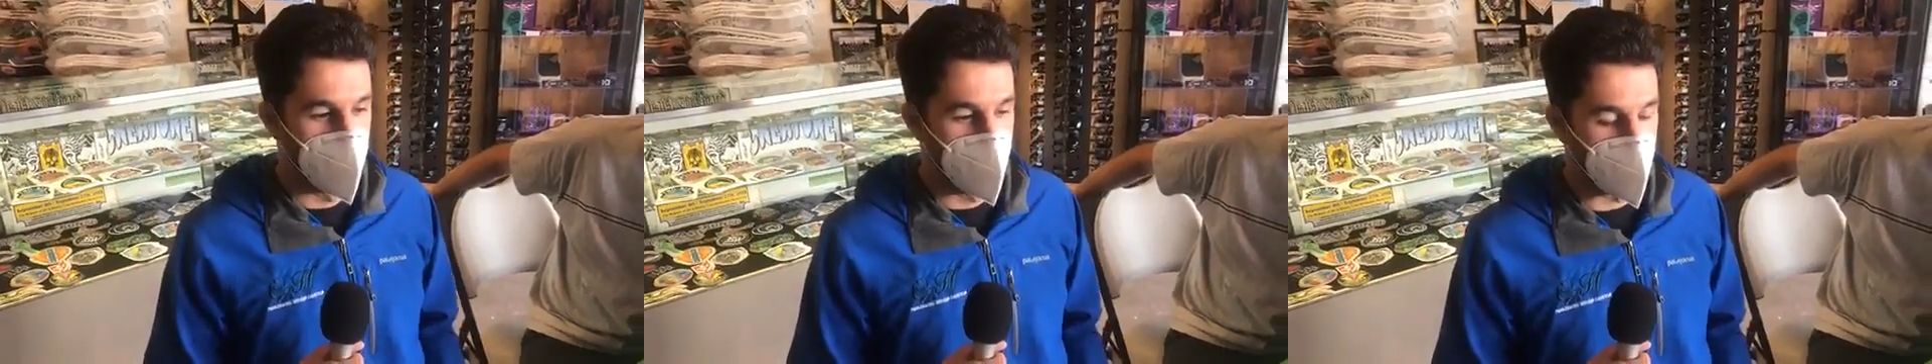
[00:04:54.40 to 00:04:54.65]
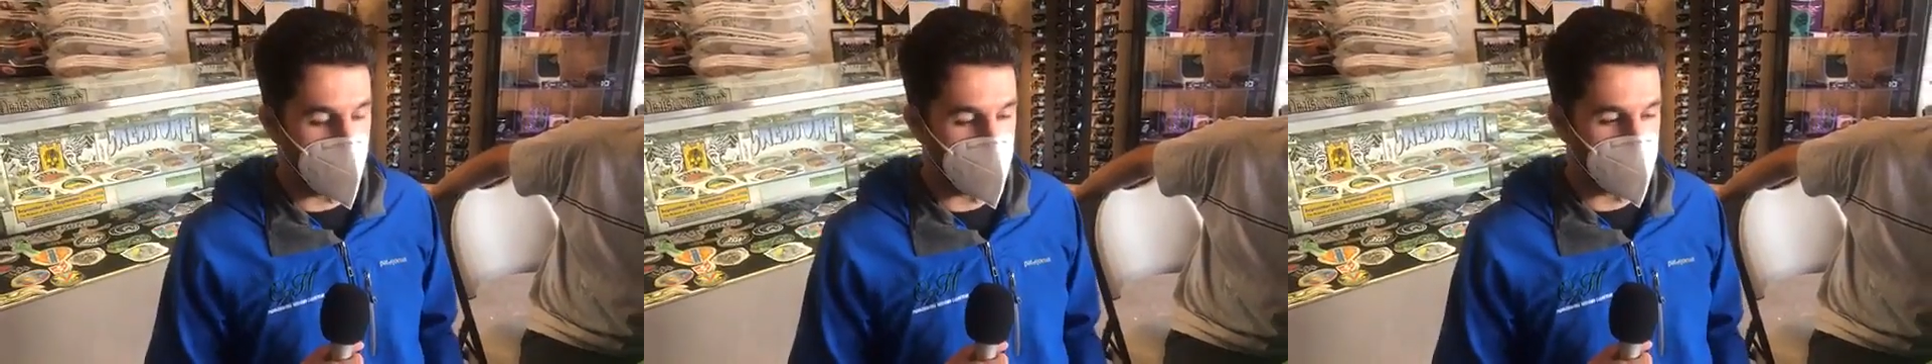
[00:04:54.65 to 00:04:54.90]

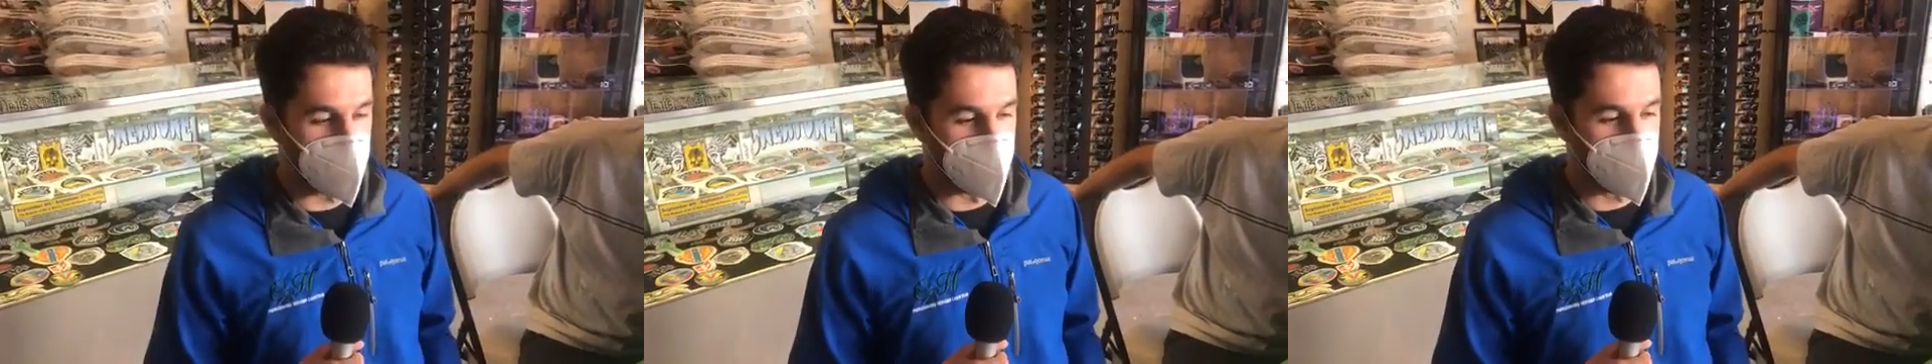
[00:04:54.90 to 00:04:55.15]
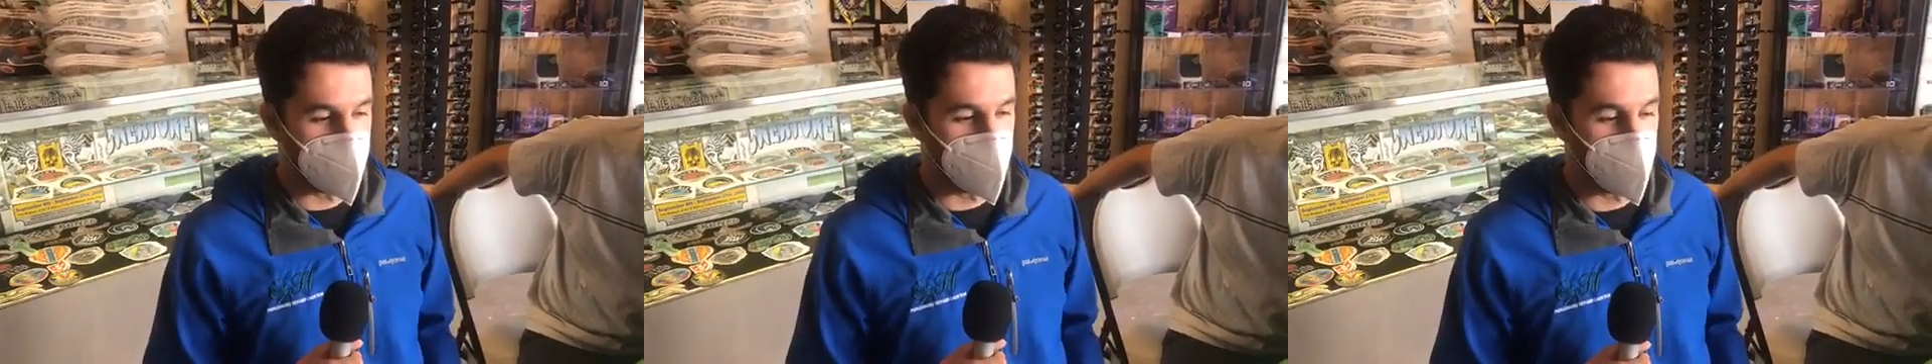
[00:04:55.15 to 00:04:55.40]
and
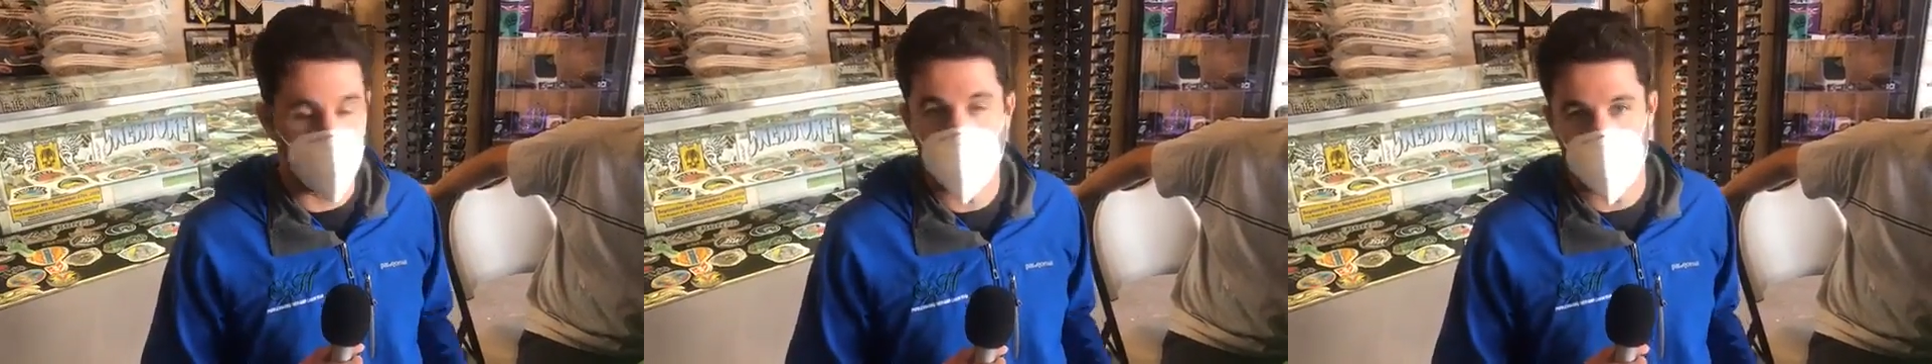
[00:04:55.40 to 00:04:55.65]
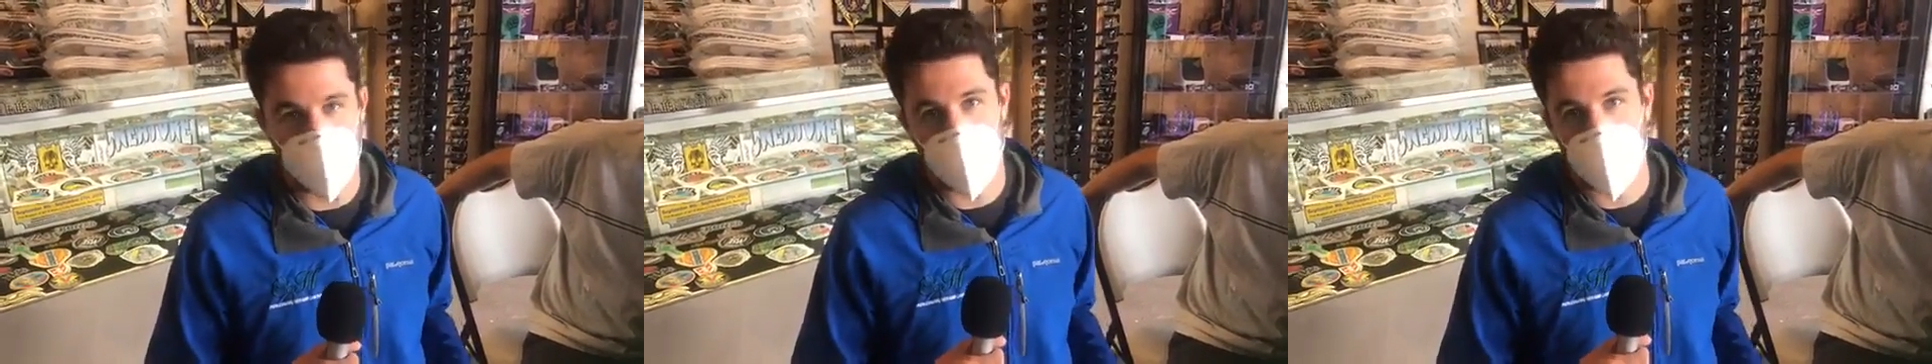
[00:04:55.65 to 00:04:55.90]
just
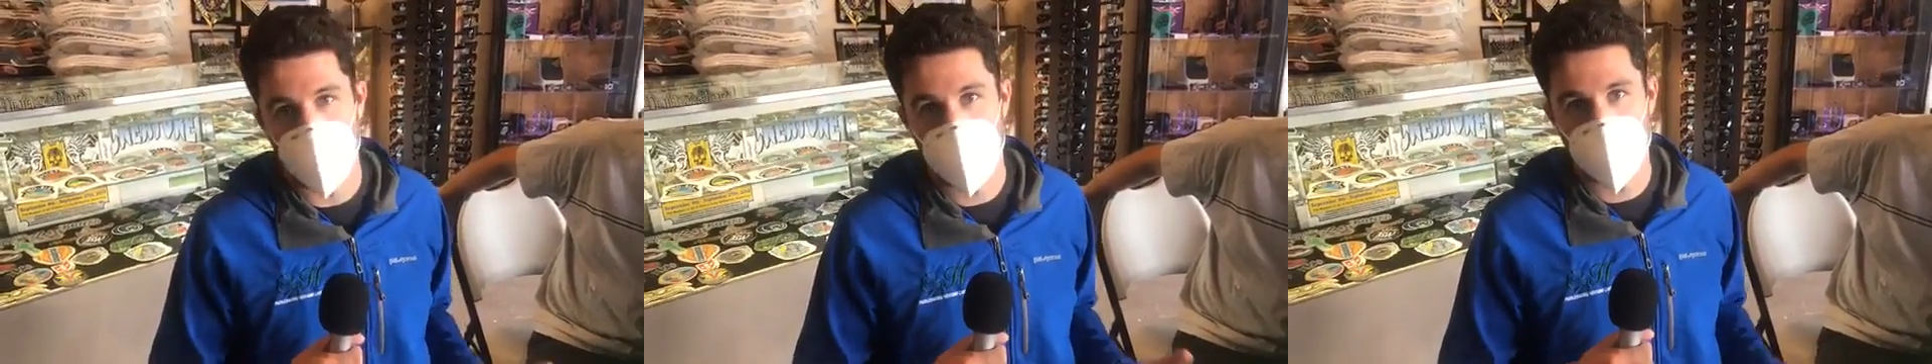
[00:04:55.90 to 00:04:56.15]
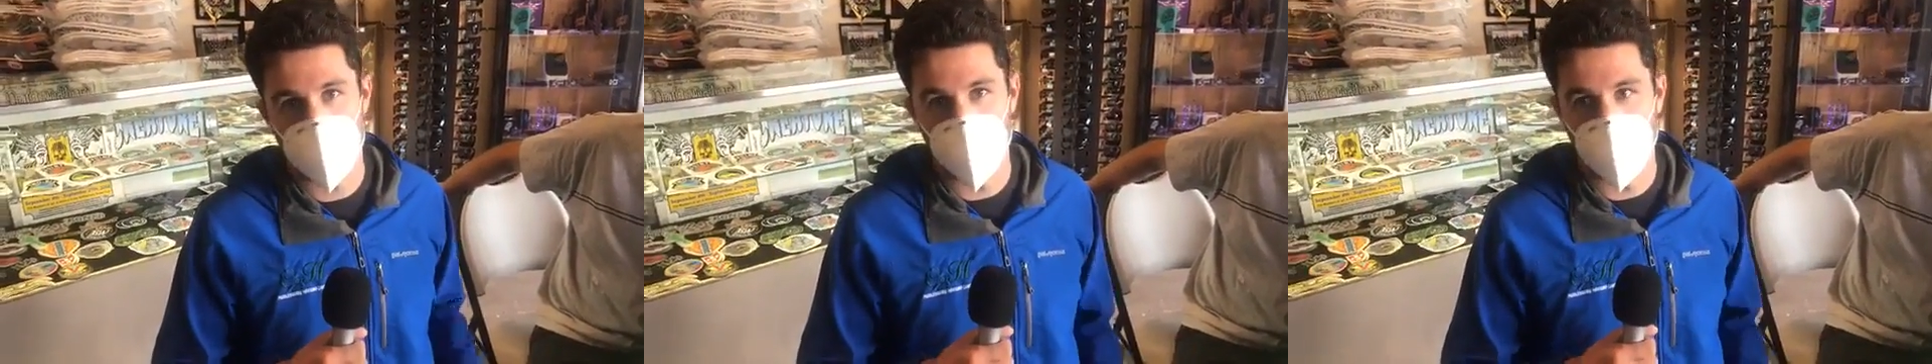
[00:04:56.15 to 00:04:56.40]
put the time in
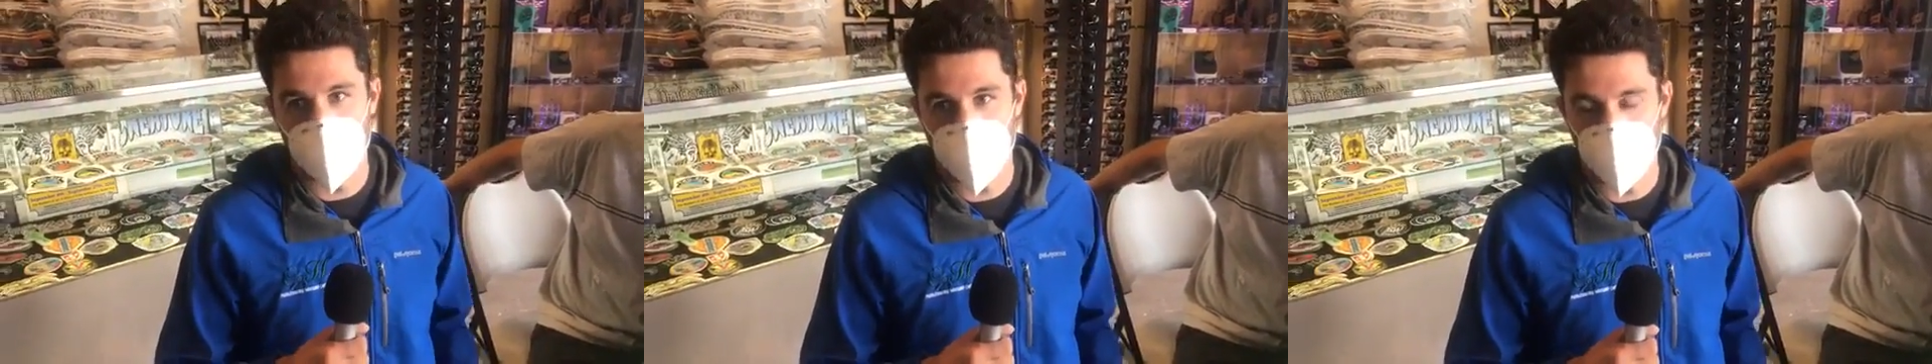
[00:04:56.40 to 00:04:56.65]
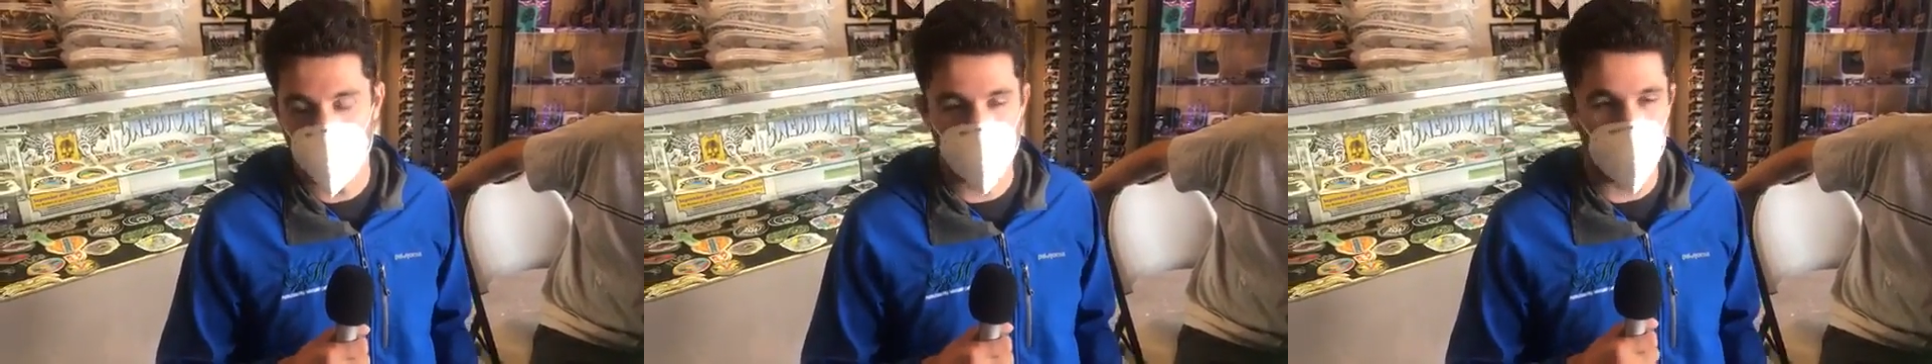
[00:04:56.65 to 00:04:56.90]
on the board
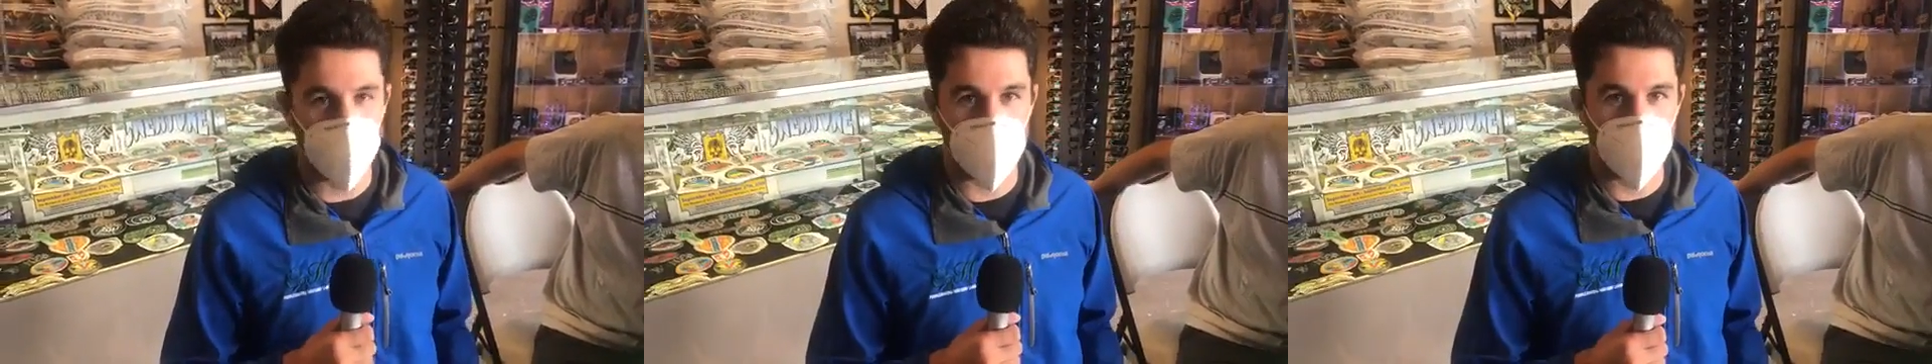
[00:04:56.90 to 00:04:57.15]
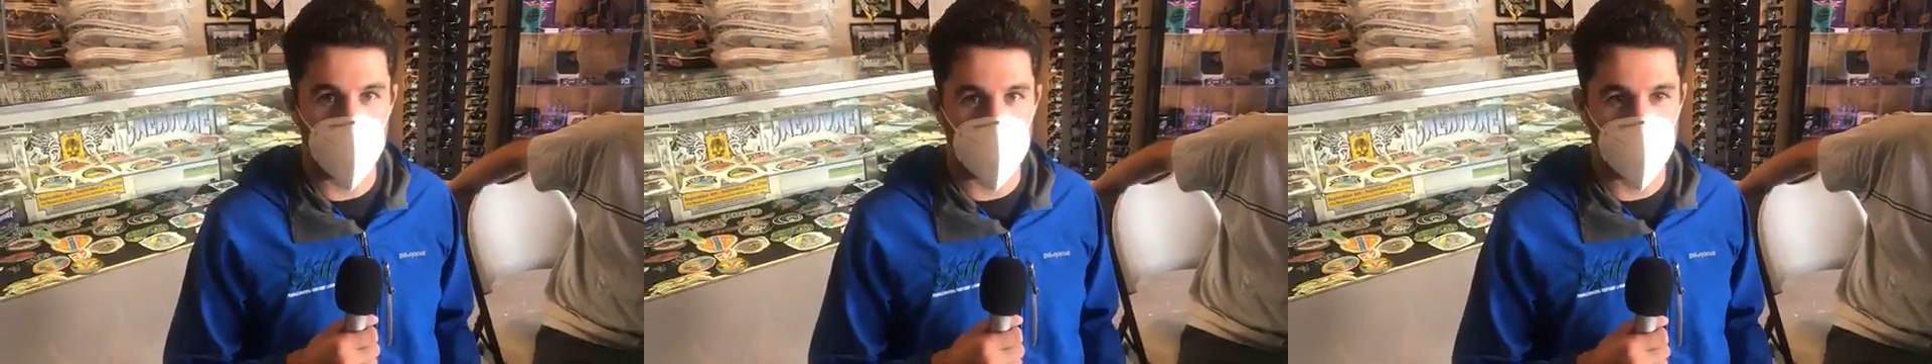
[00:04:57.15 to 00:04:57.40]
was really what it
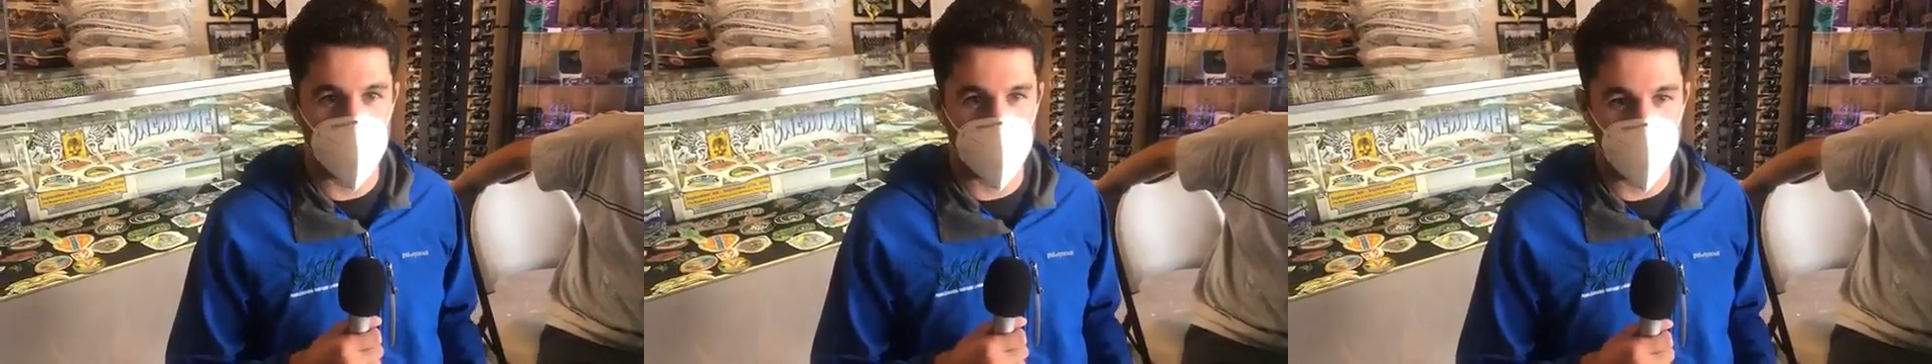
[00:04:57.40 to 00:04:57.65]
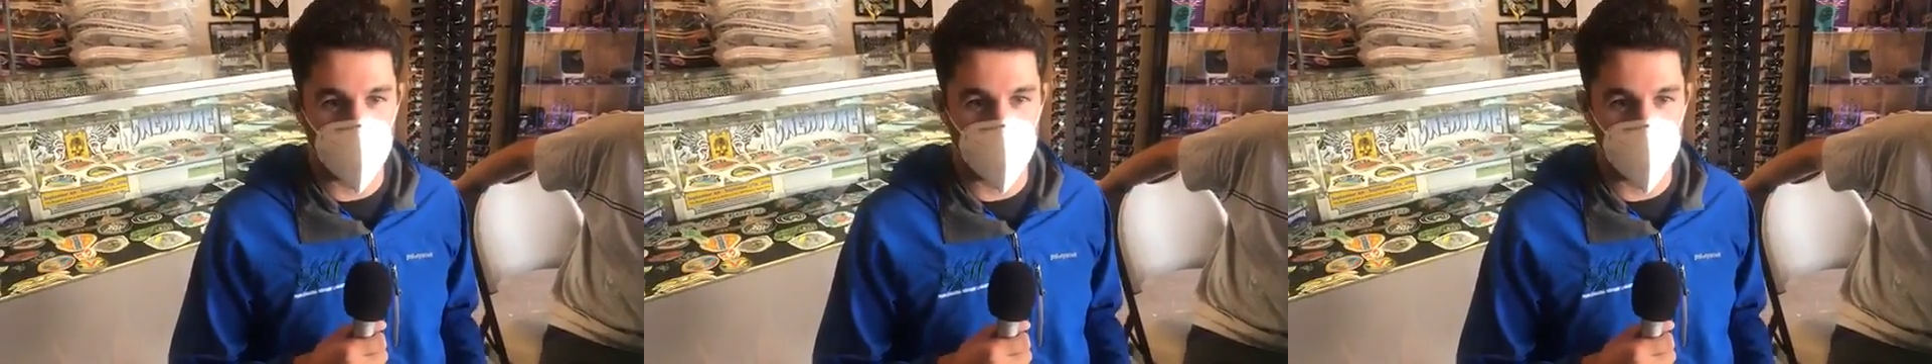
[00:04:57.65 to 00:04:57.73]
was.